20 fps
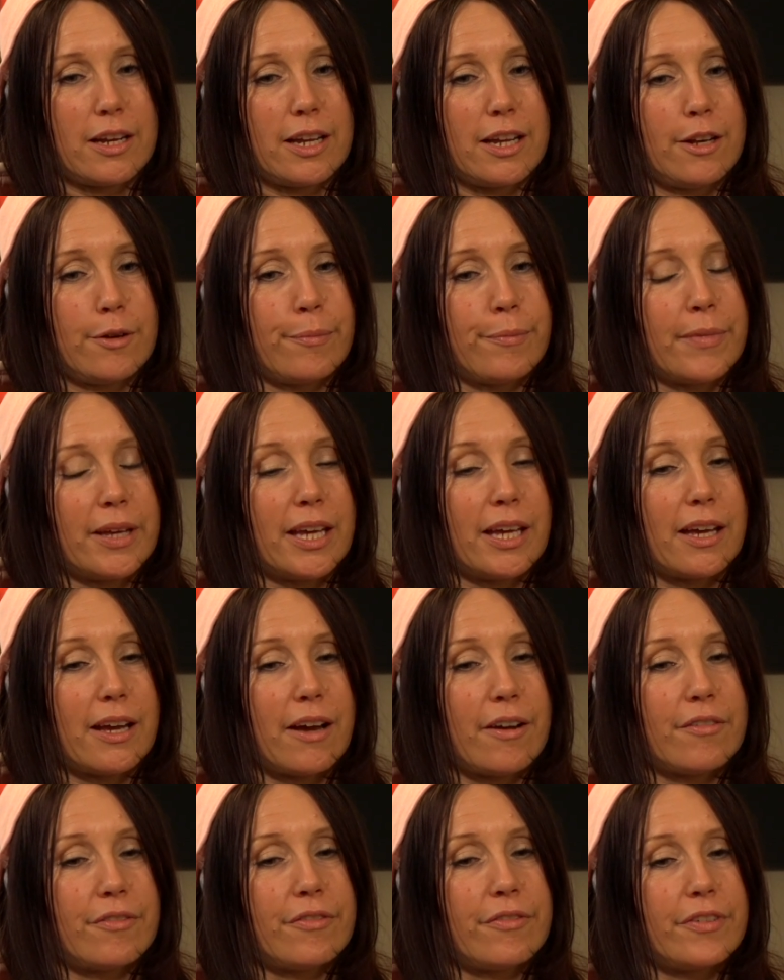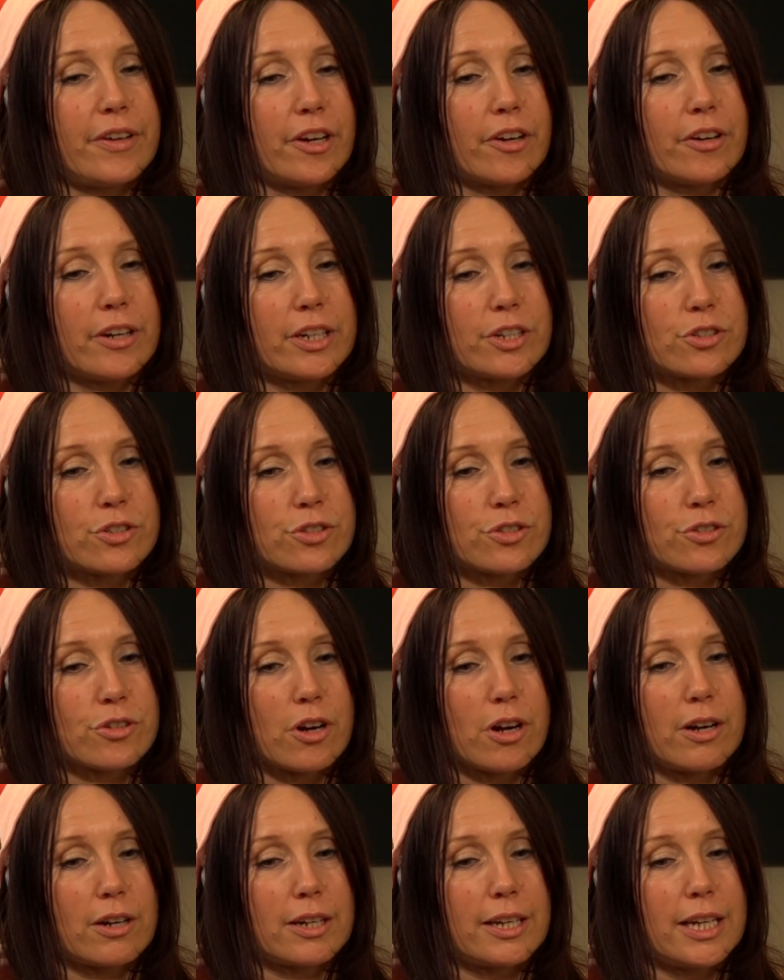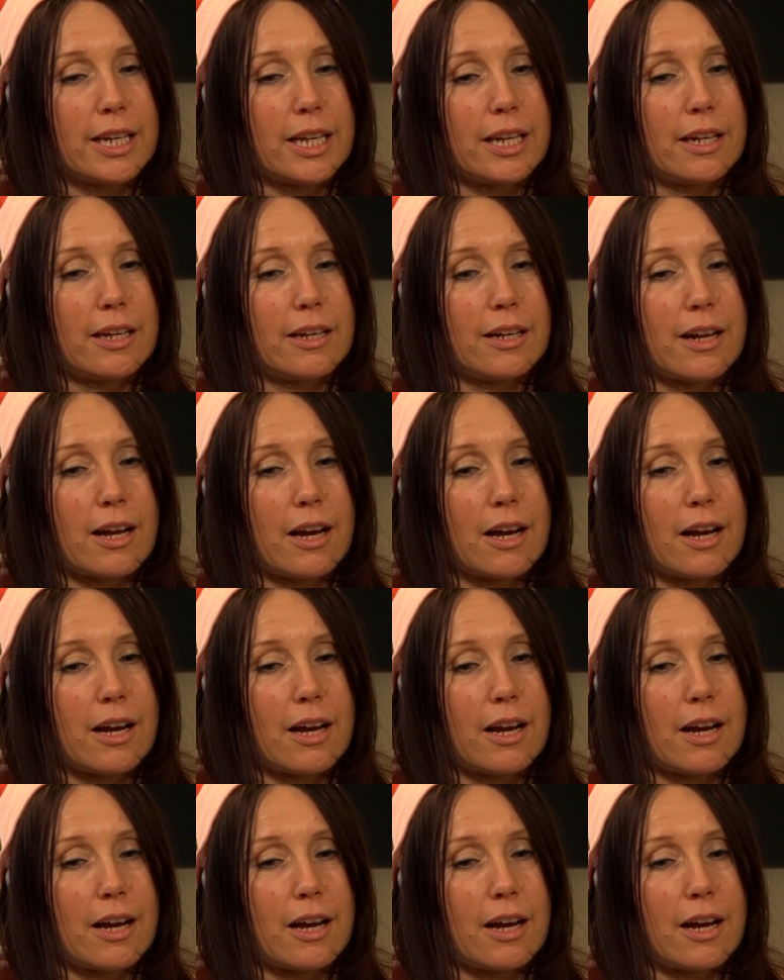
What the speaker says: in me a very strong need